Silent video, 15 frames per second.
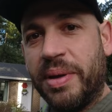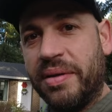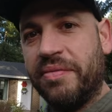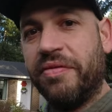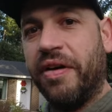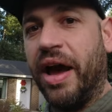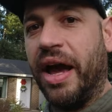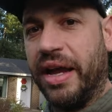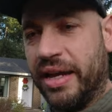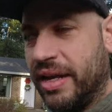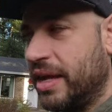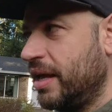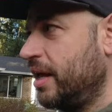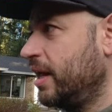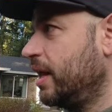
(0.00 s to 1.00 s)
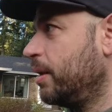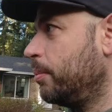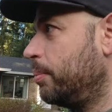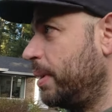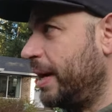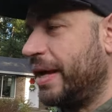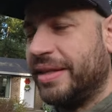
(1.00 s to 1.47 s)
been fine.
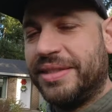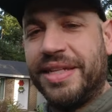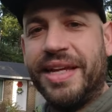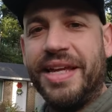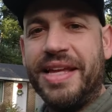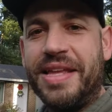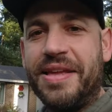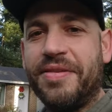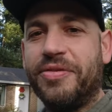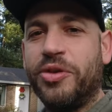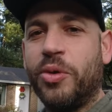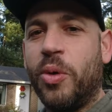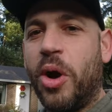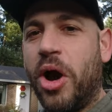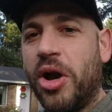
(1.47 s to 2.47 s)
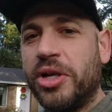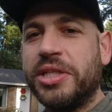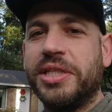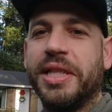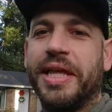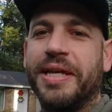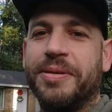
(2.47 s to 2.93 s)
But if you
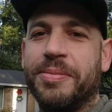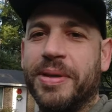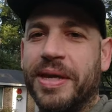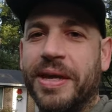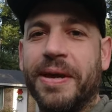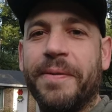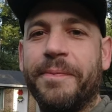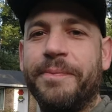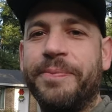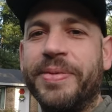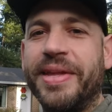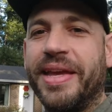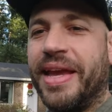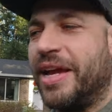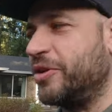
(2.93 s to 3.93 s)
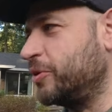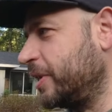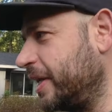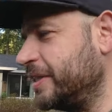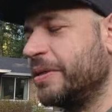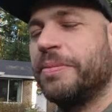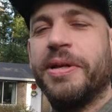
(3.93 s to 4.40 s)
aren't like me and you
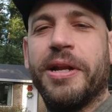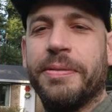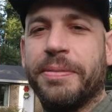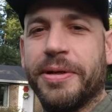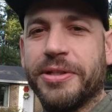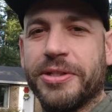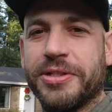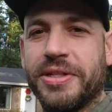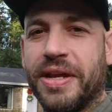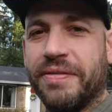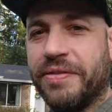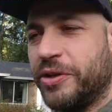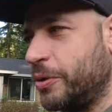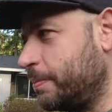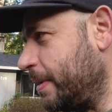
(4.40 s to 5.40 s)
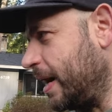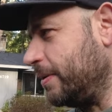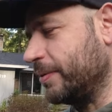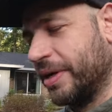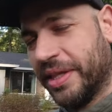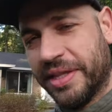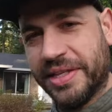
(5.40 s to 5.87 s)
like to beat up on your stuff and you bought
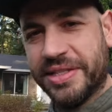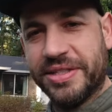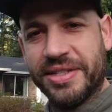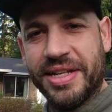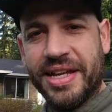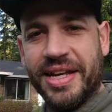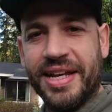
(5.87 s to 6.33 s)
one of these